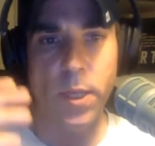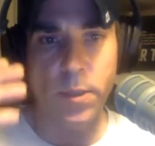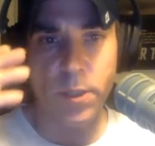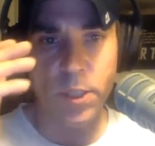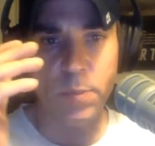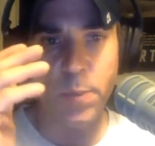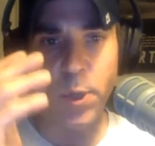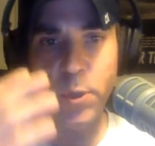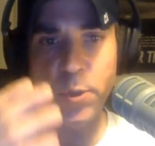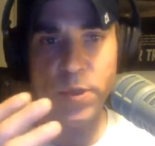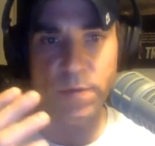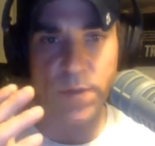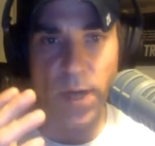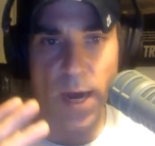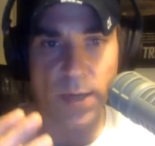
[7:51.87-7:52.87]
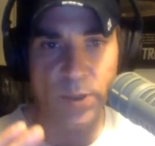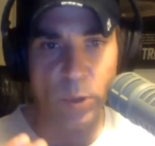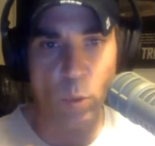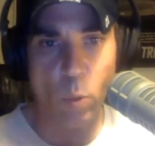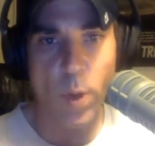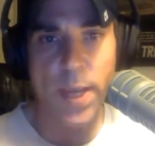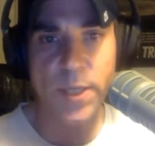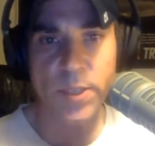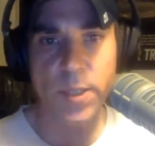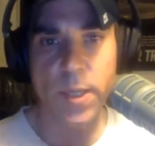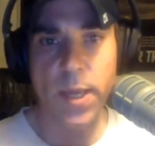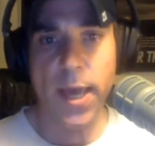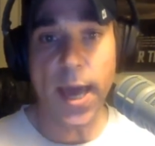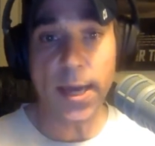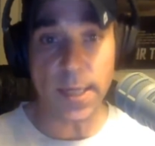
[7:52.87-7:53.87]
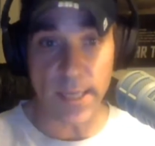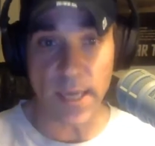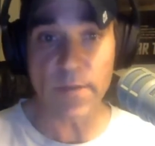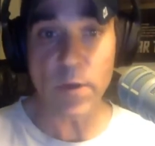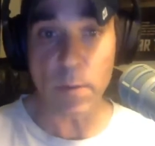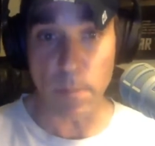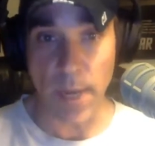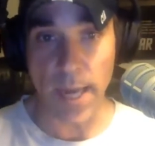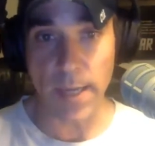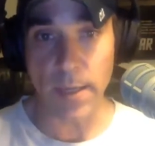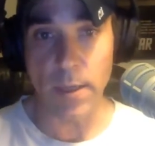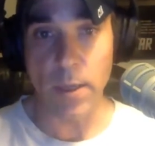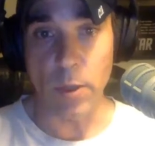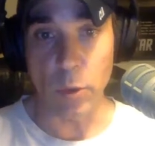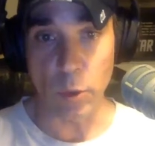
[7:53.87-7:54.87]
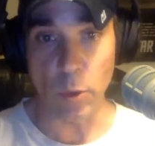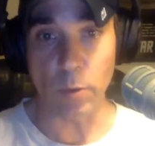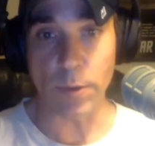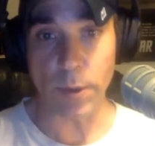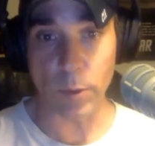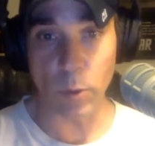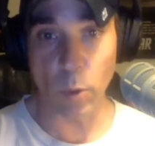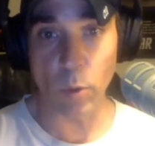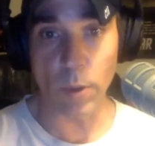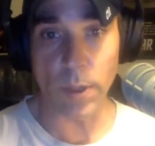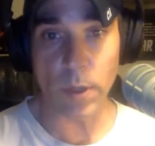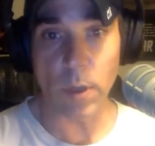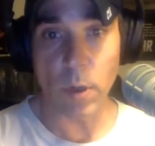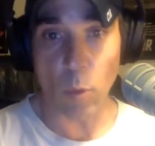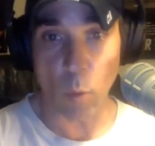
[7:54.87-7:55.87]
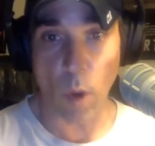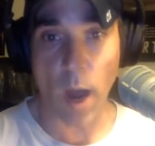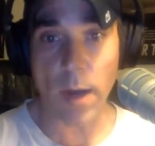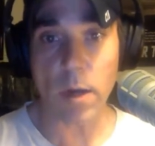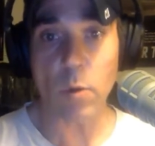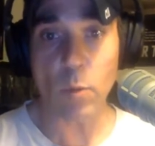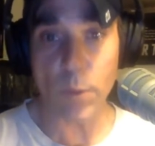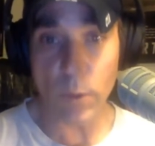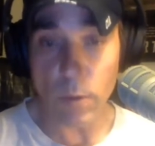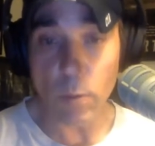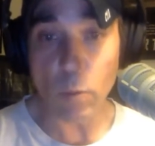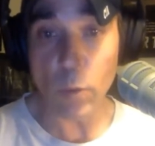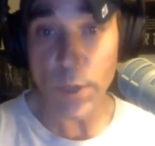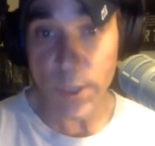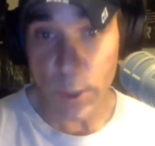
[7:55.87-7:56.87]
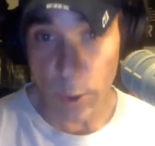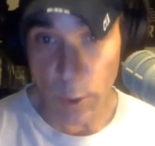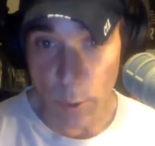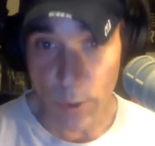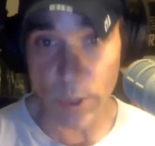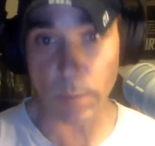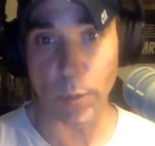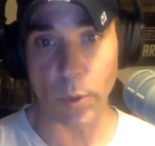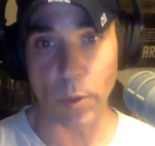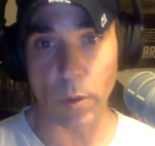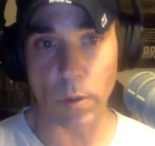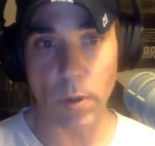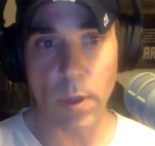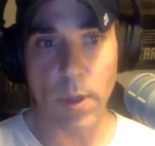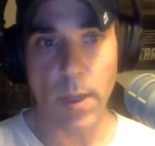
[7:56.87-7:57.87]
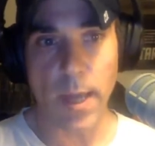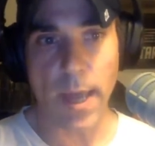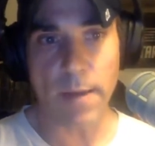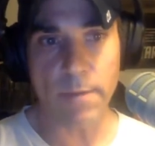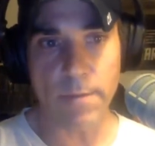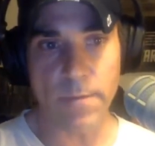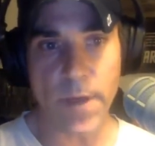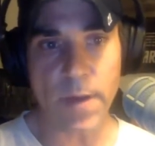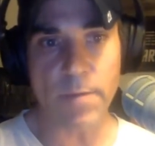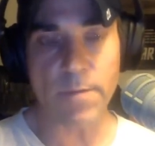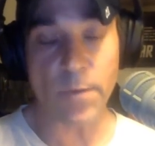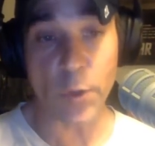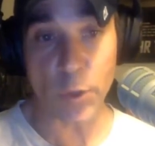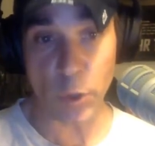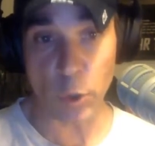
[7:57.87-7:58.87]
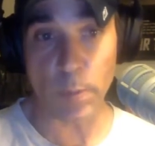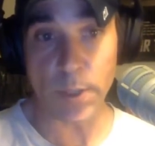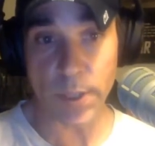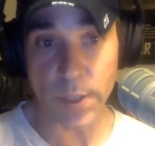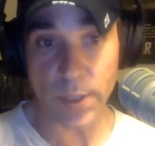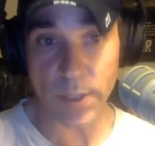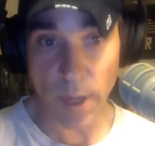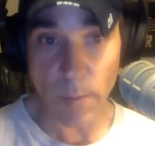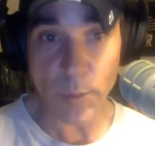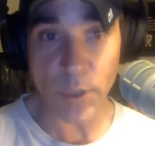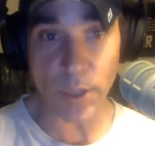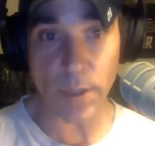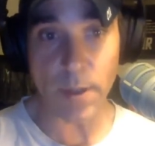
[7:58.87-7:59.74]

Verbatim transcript: dispose of toxic waste, and even make nuclear coolant water re reusable and fit for human consumption